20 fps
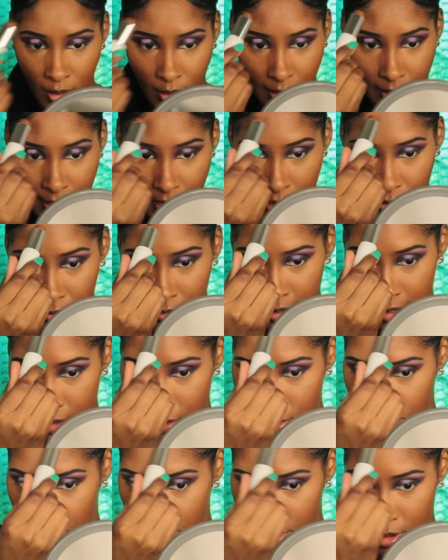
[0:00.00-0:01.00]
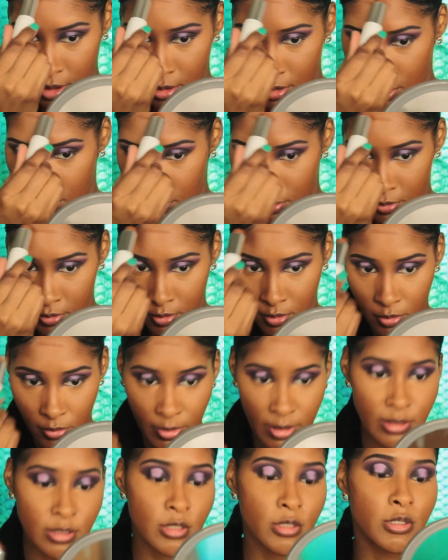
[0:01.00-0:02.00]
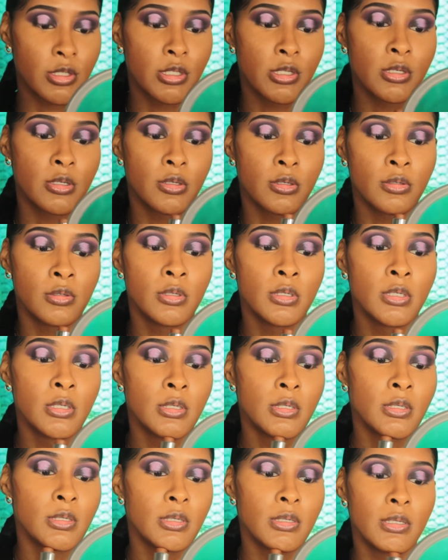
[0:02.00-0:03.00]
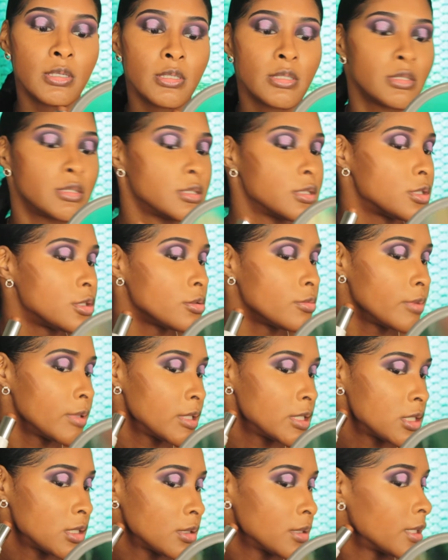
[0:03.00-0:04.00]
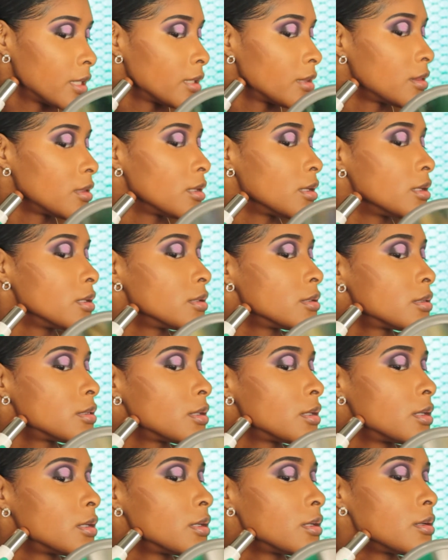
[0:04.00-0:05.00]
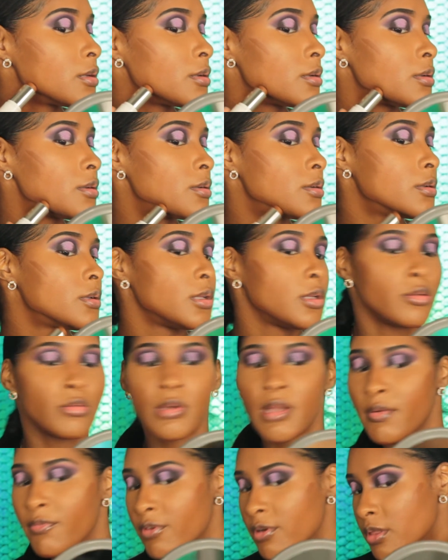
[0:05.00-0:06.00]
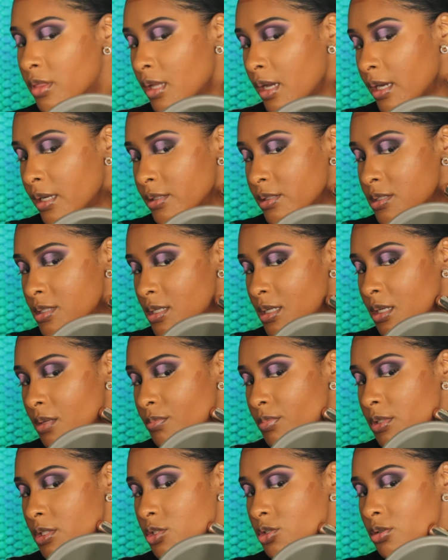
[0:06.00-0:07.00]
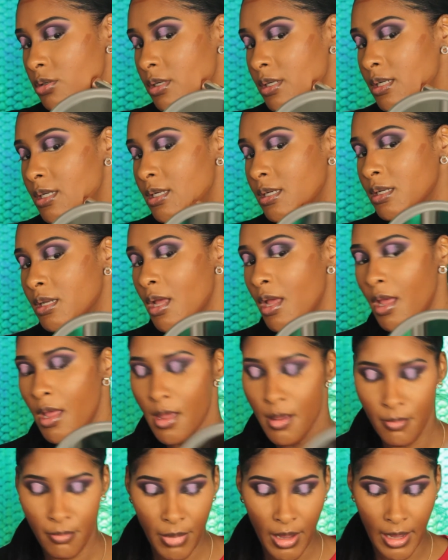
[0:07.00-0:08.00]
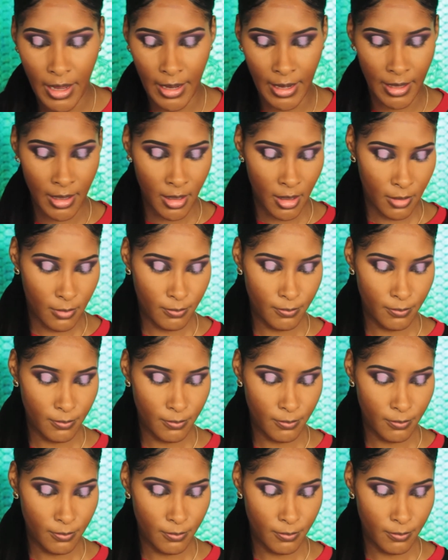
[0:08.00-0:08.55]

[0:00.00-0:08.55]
like, how can you know what to do in a situation like this? Like, you never thought to get betrayed by